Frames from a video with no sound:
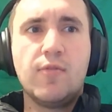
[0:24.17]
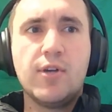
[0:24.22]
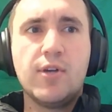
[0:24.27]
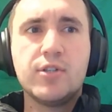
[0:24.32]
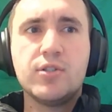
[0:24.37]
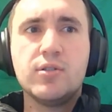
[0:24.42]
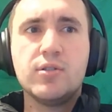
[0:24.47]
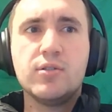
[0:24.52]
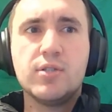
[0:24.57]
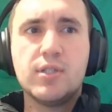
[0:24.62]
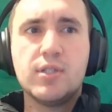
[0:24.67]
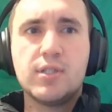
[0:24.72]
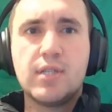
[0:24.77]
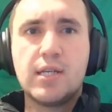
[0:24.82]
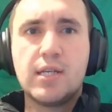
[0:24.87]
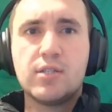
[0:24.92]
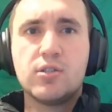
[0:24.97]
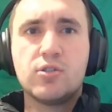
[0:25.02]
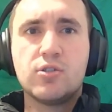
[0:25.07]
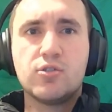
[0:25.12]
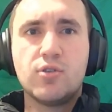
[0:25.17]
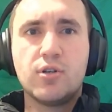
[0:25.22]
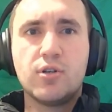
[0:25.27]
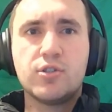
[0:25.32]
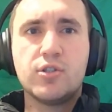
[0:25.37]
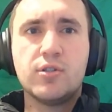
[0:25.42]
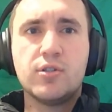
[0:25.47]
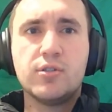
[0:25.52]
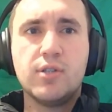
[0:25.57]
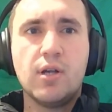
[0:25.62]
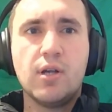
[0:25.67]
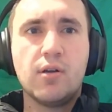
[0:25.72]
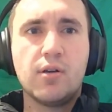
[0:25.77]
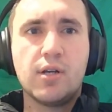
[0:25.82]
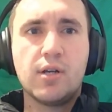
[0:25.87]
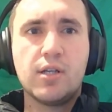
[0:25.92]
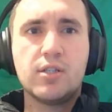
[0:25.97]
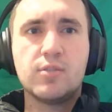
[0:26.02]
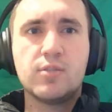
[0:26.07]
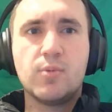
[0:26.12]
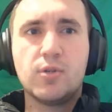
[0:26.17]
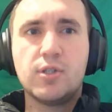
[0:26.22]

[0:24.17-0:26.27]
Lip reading: Professionals assess structure integrity,